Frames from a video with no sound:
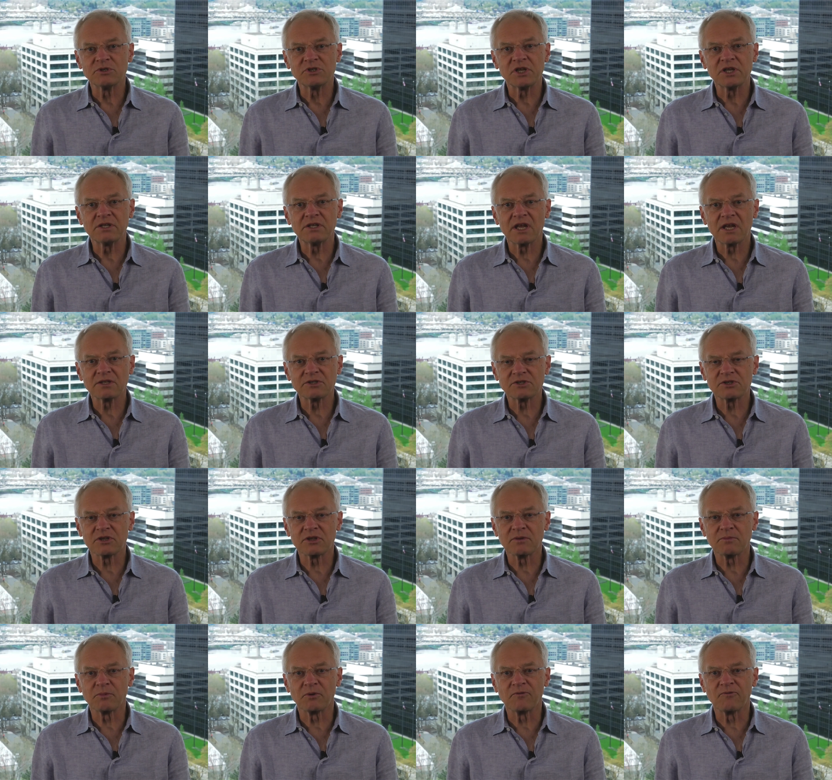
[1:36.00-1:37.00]
was indexed to
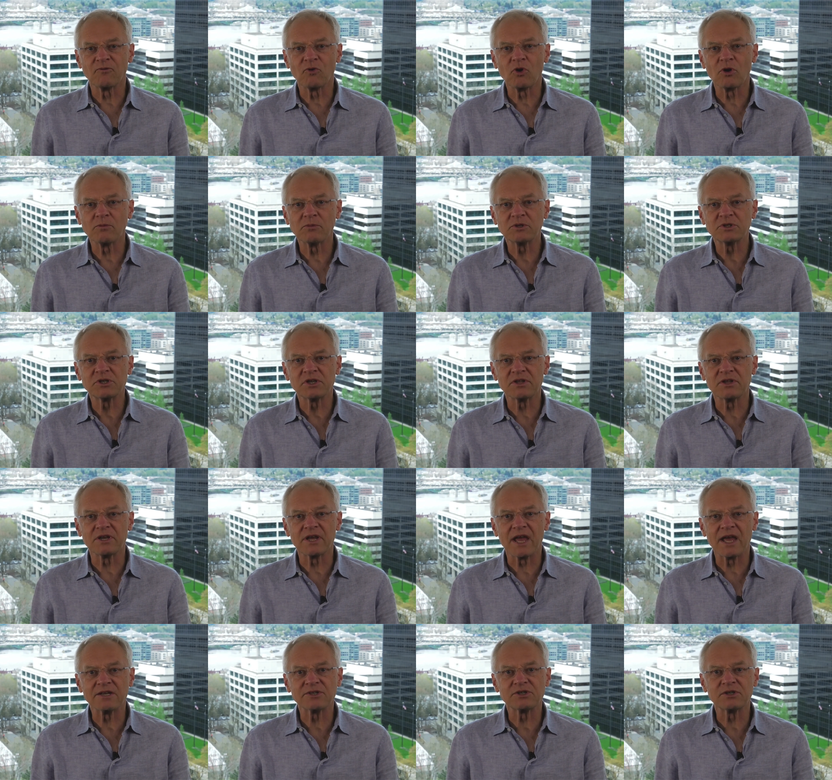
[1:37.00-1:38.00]
the performance of
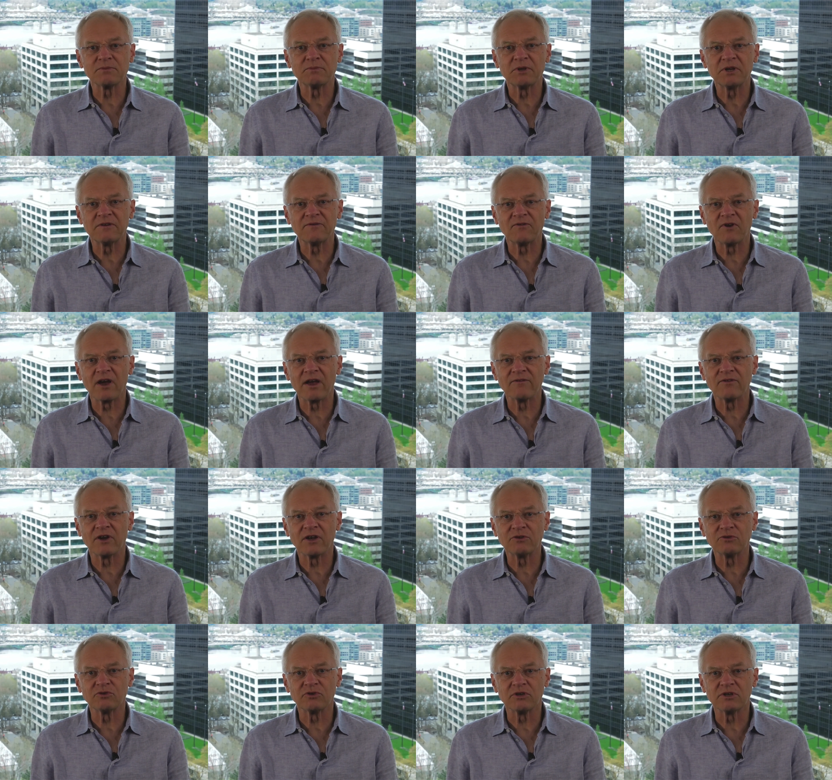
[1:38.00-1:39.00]
the S&P
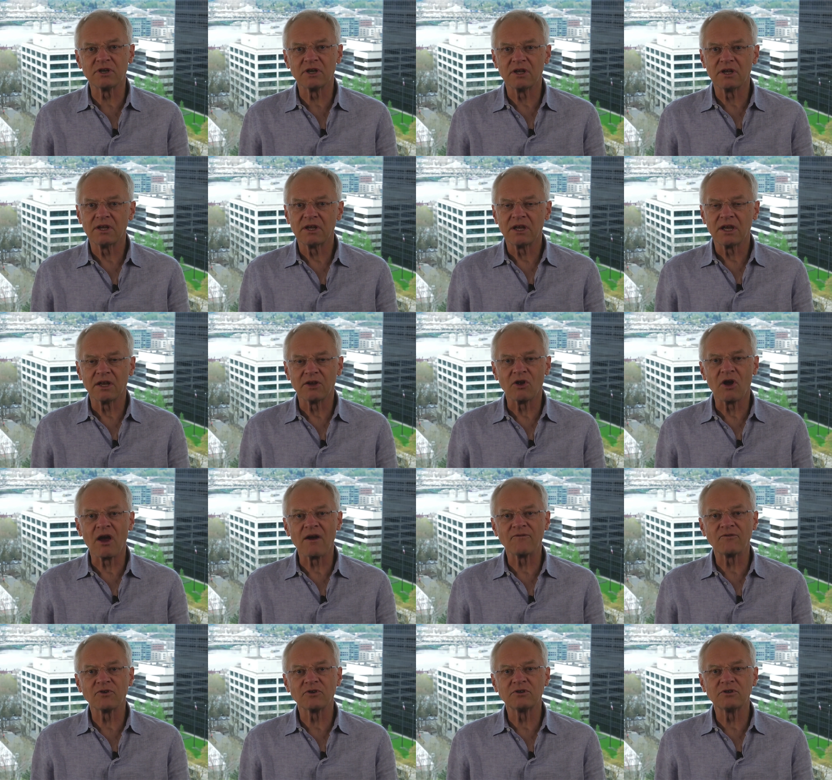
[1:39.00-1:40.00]
500 and
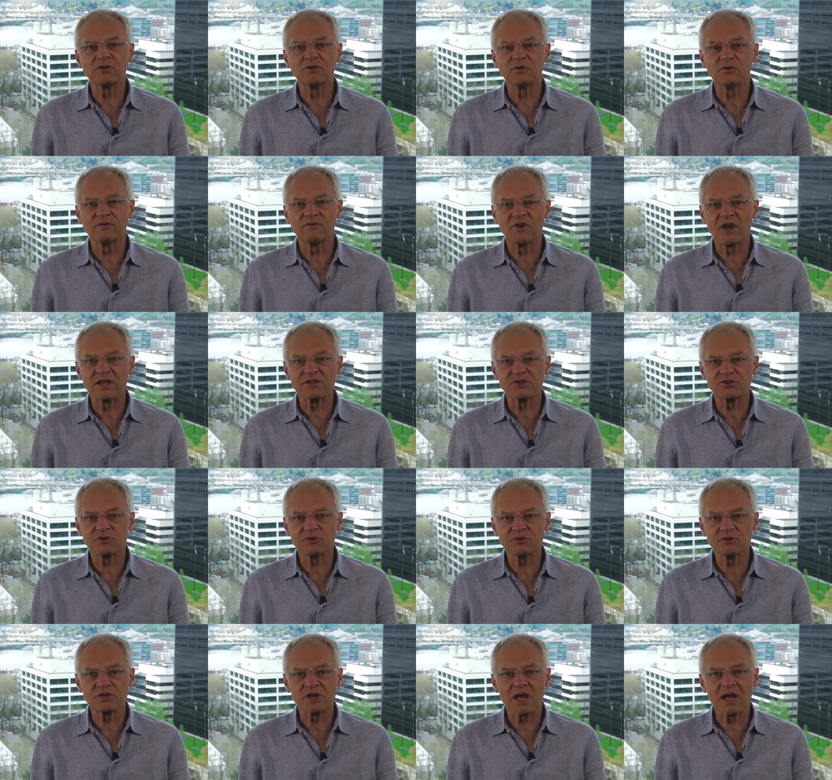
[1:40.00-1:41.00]
offered to
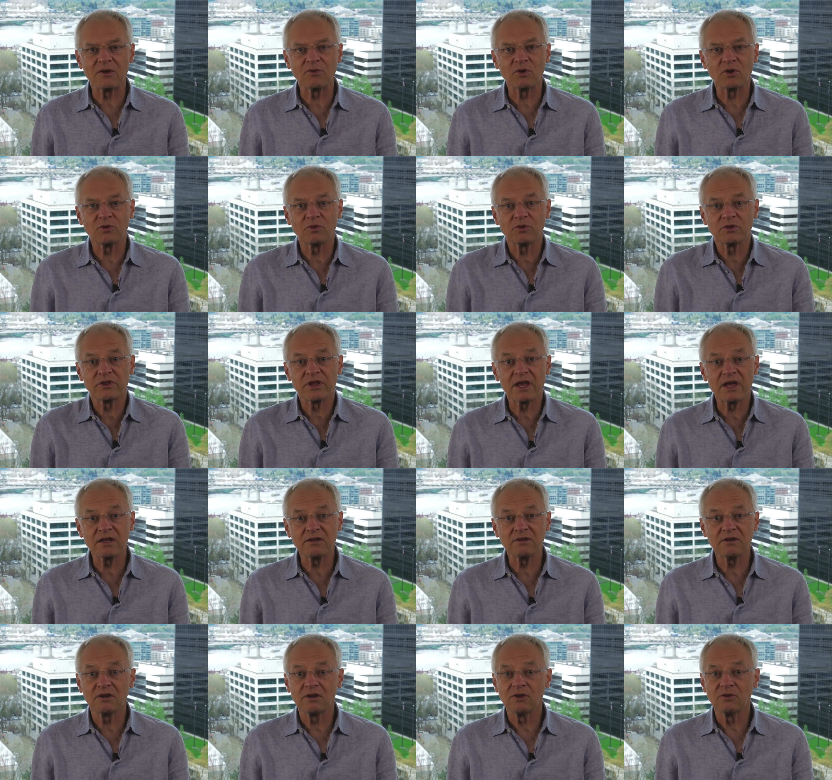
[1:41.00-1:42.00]
investors at what were
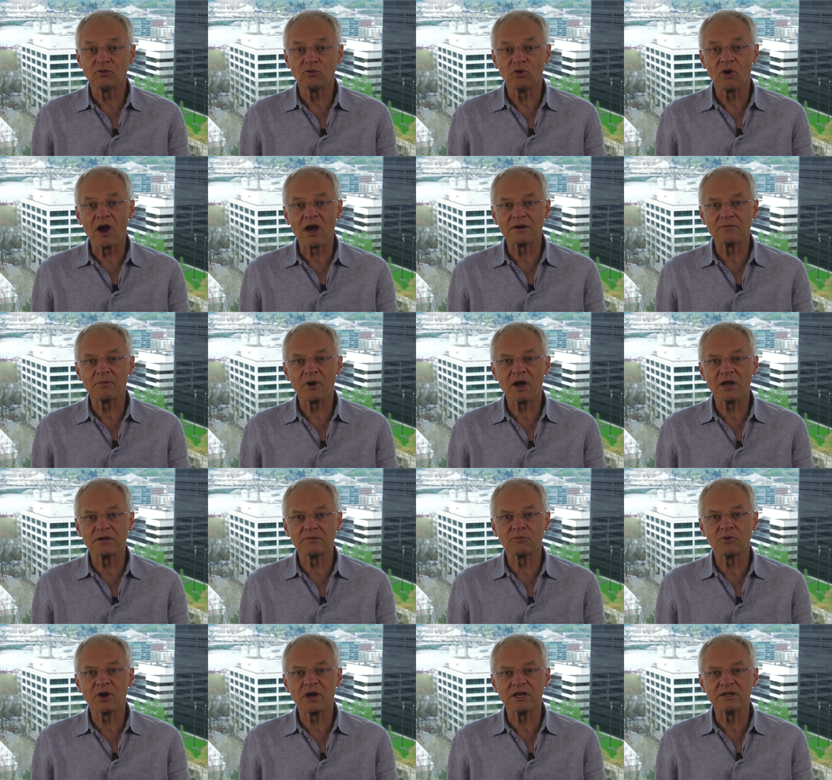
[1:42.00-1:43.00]
then rock
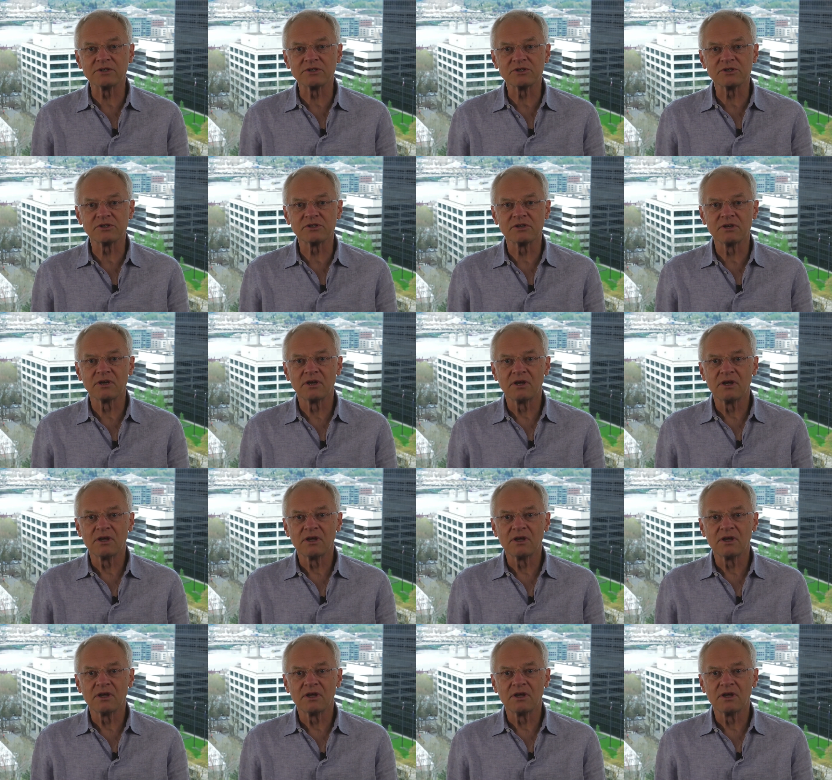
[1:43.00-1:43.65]
bottom rates.